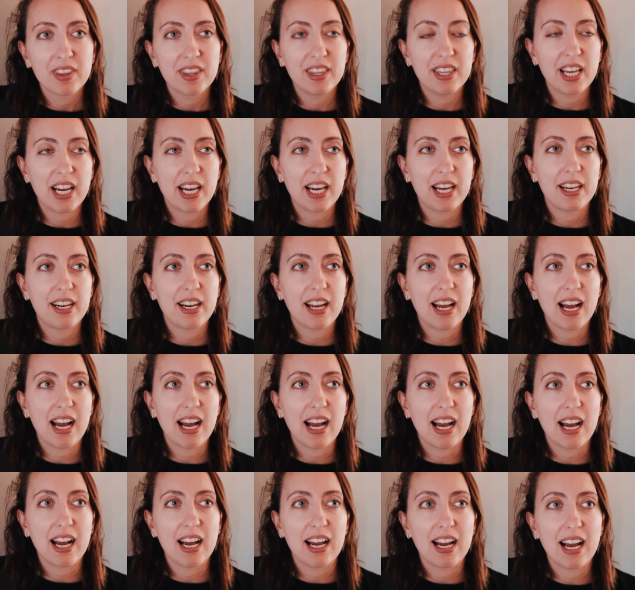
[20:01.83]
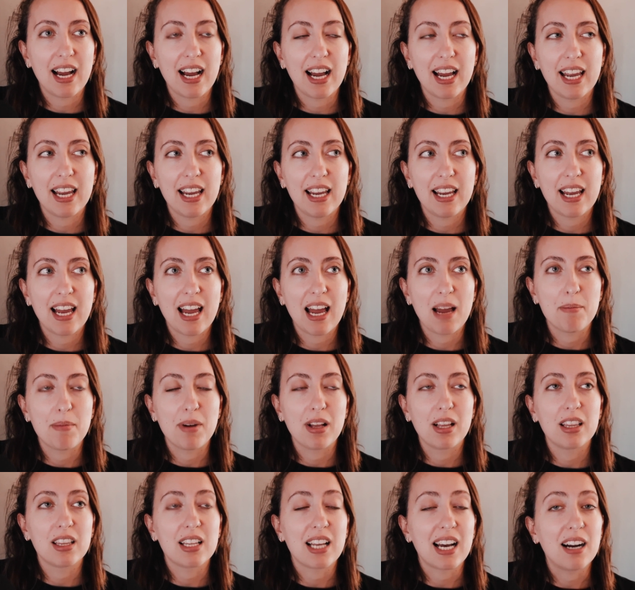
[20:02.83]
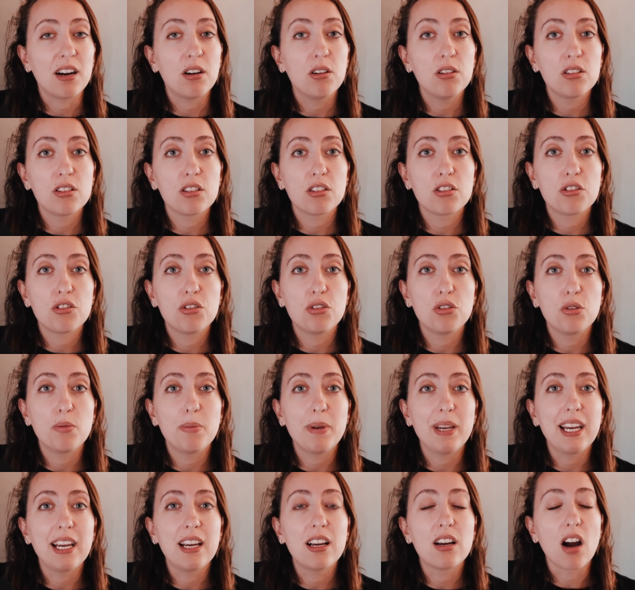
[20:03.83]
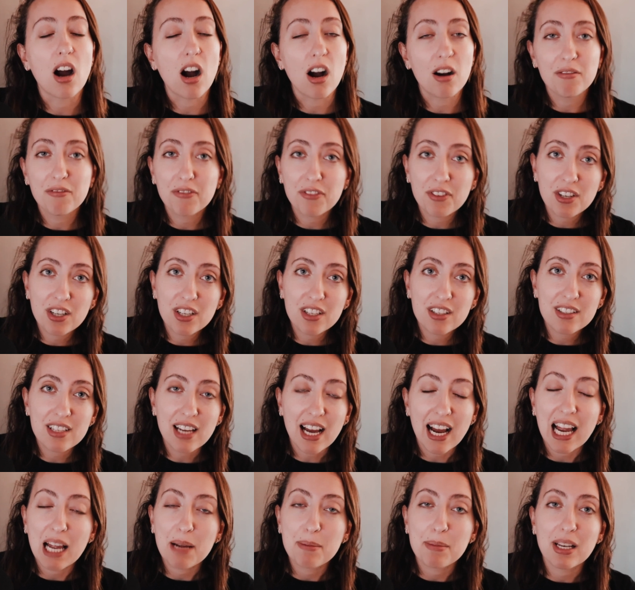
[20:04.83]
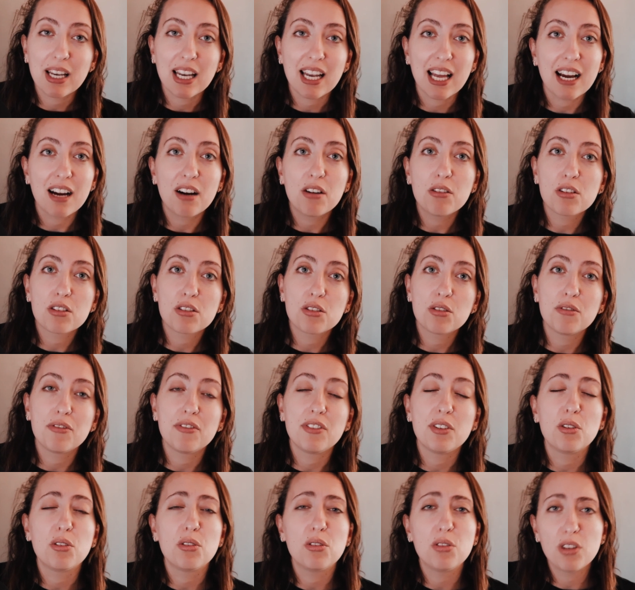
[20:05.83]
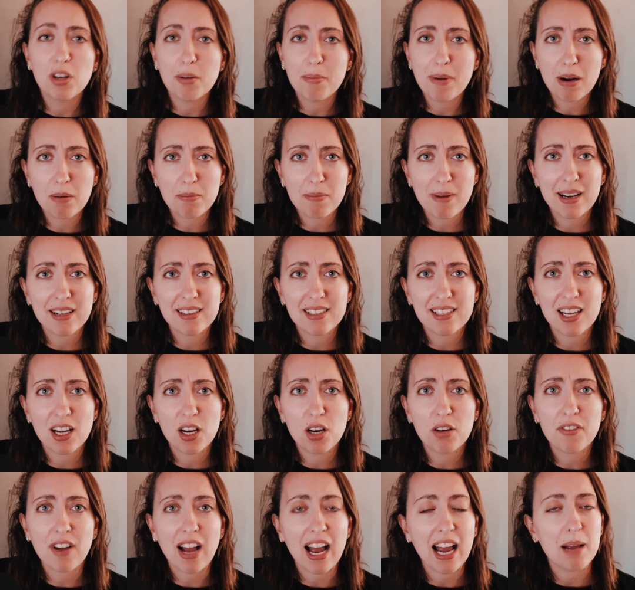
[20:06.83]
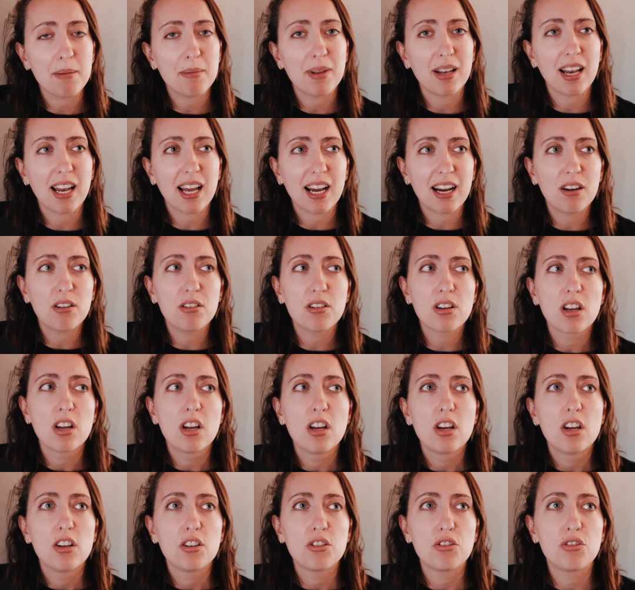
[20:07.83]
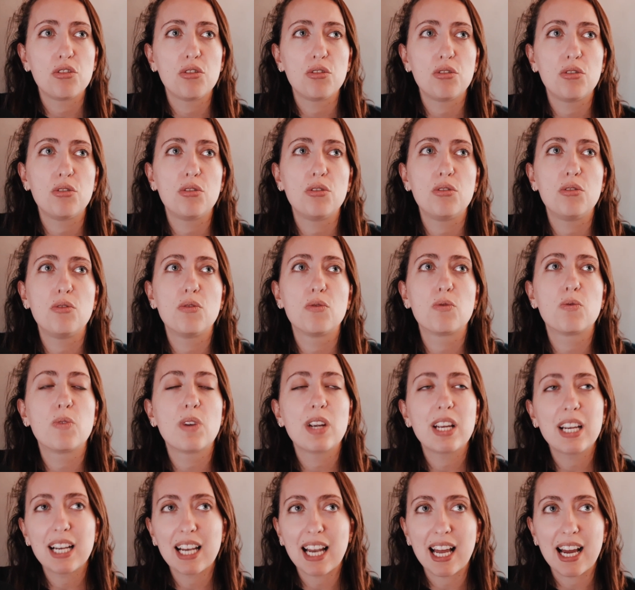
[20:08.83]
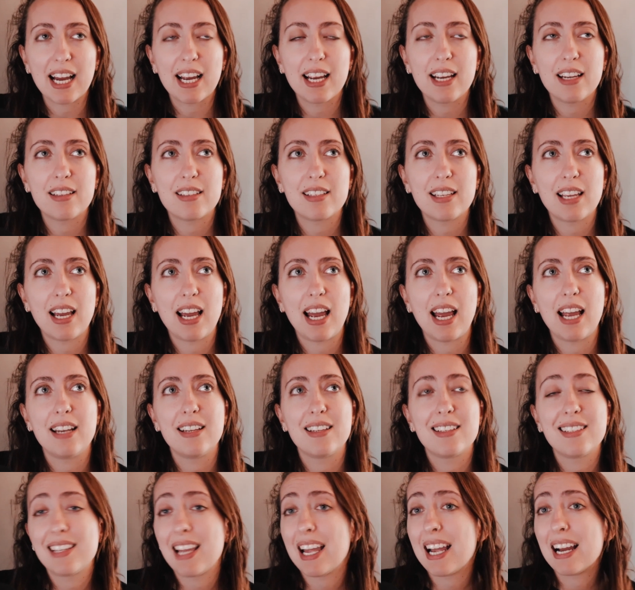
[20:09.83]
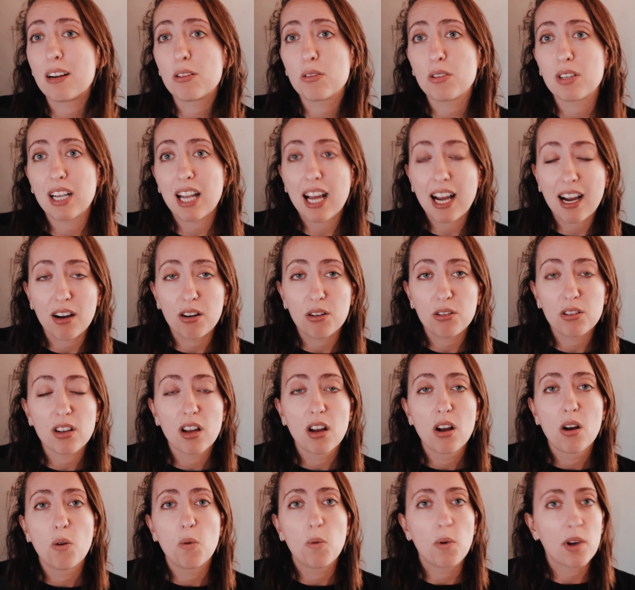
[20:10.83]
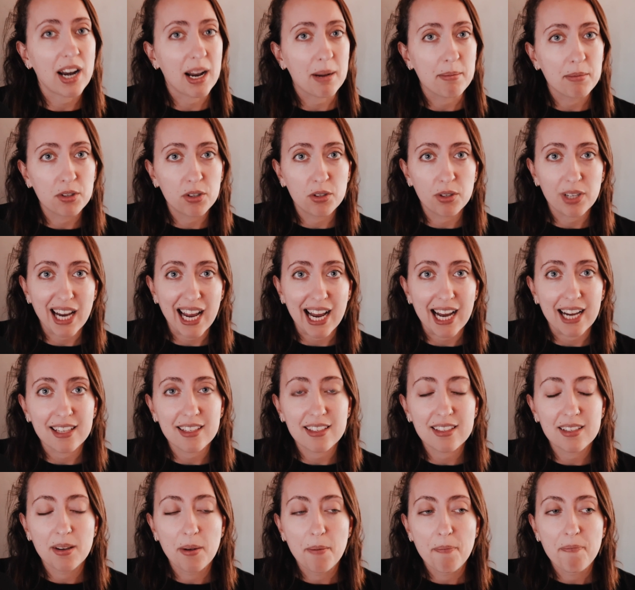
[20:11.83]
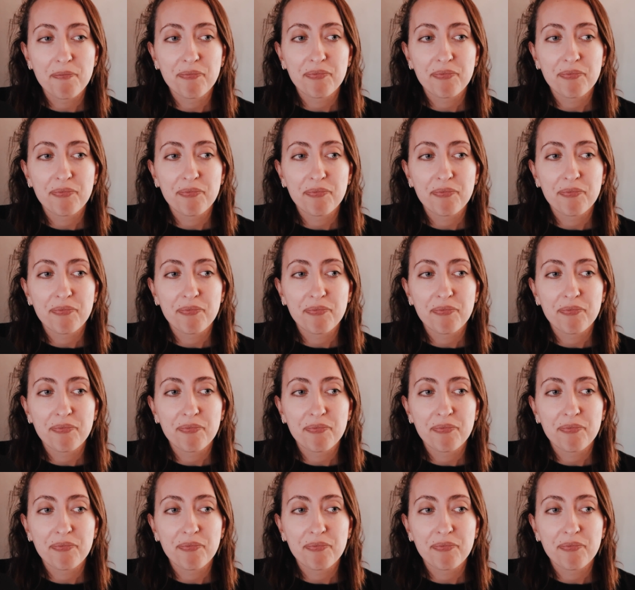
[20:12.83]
that uh, I am allowed to be confident, I am allowed to feel good about myself, I am allowed to realize and say out loud what I'm good at,